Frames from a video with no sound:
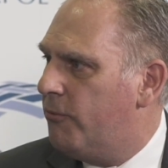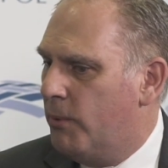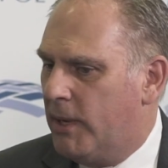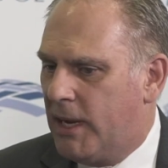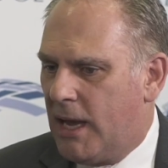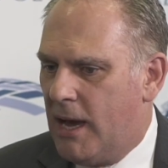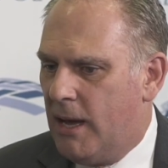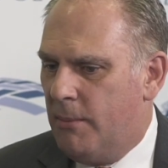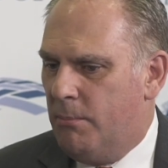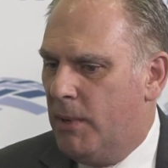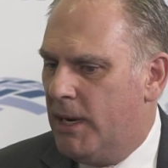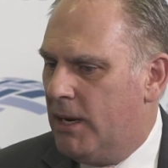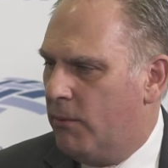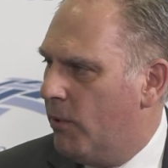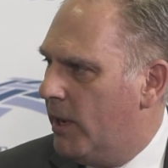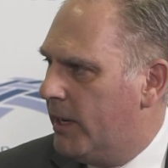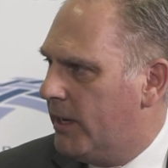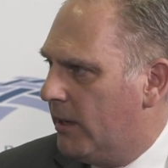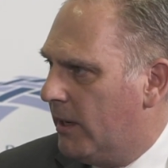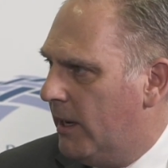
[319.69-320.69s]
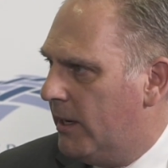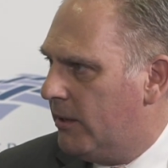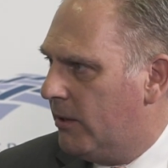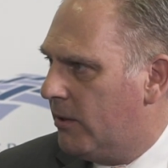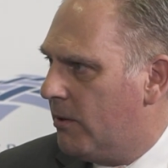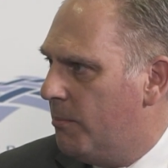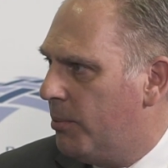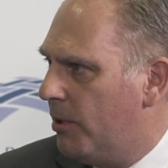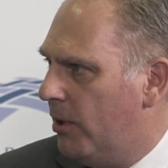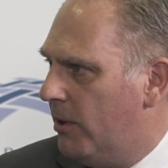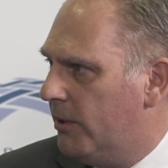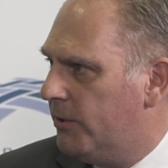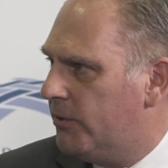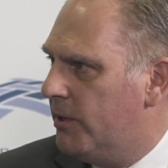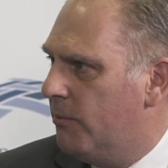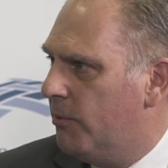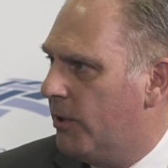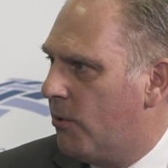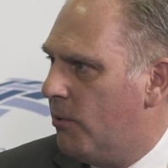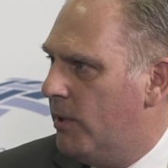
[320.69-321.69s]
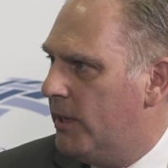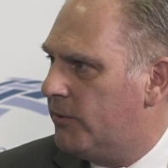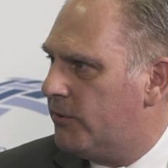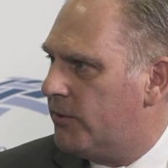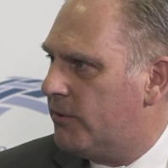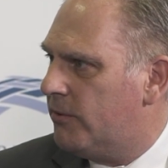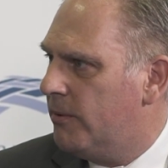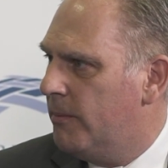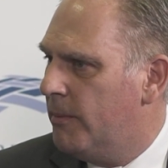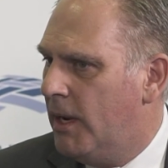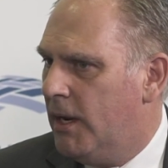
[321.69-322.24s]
We can't meet regulator compliancy requests.